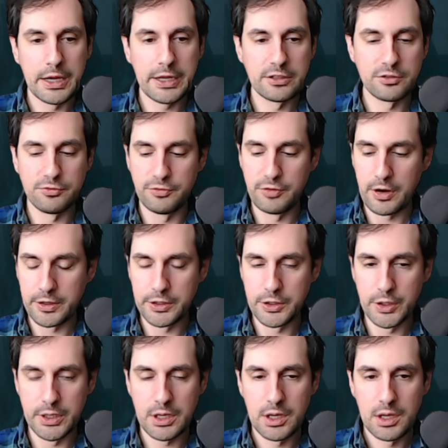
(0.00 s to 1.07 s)
It's very
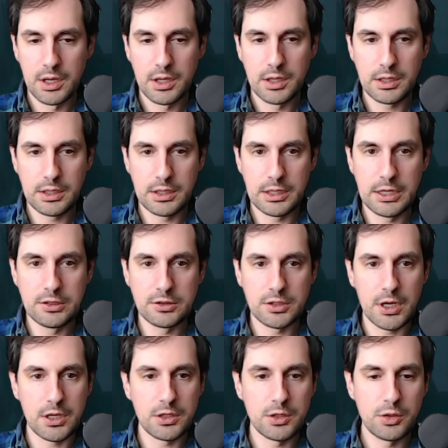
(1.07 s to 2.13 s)
good.
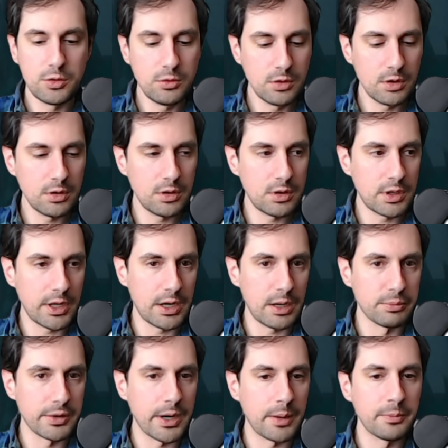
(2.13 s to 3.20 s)
Is it too good and
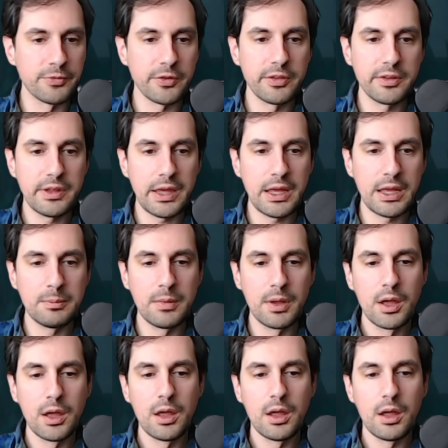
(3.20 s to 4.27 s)
a problem for the
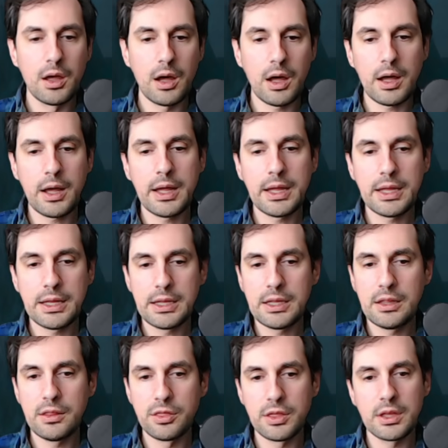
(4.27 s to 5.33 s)
game?
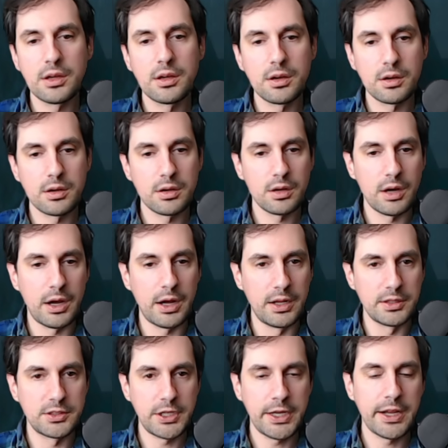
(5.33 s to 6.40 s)
I think
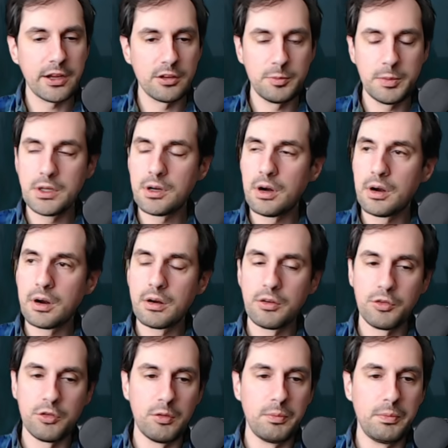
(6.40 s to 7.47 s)
a 10 XP
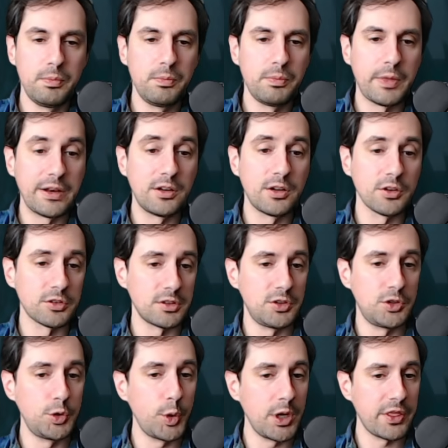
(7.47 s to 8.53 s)
card that
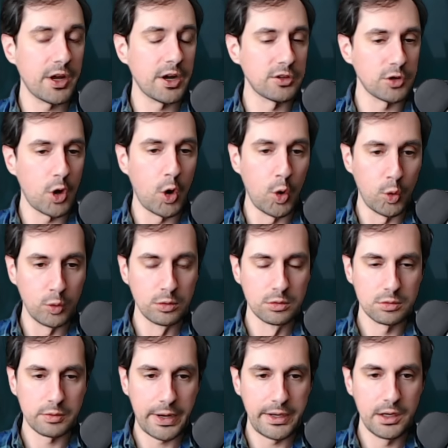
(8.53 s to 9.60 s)
doesn't do anything on its
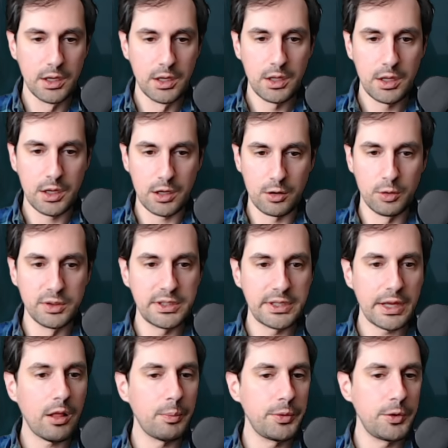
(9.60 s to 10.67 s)
own, right? It can only
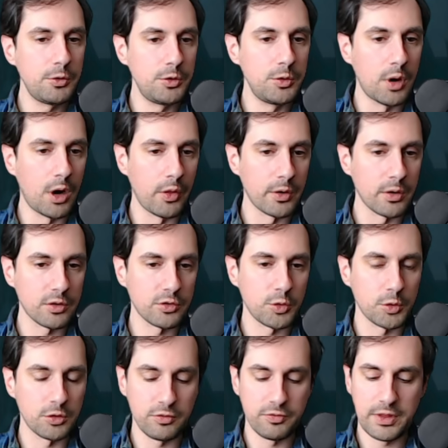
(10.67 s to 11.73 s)
help you do other
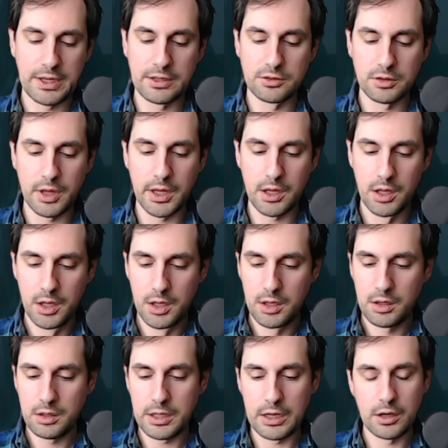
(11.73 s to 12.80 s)
sorts of things like
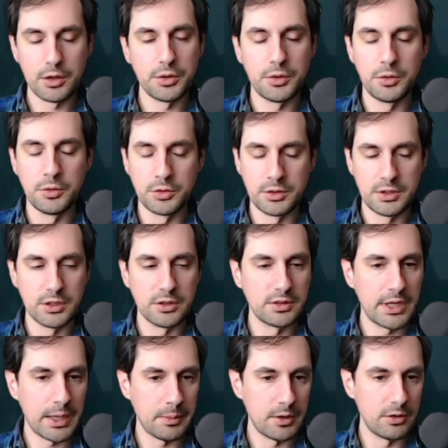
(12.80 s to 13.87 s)
get clues and deal
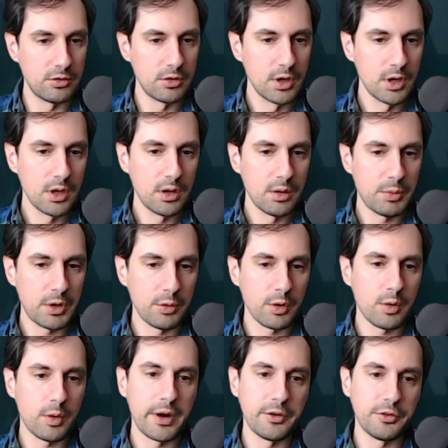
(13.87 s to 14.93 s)
damage, but it
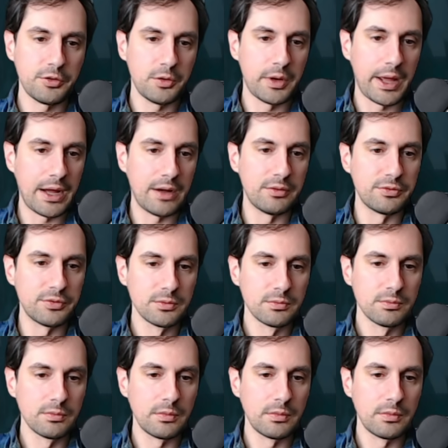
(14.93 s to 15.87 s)
requires you to have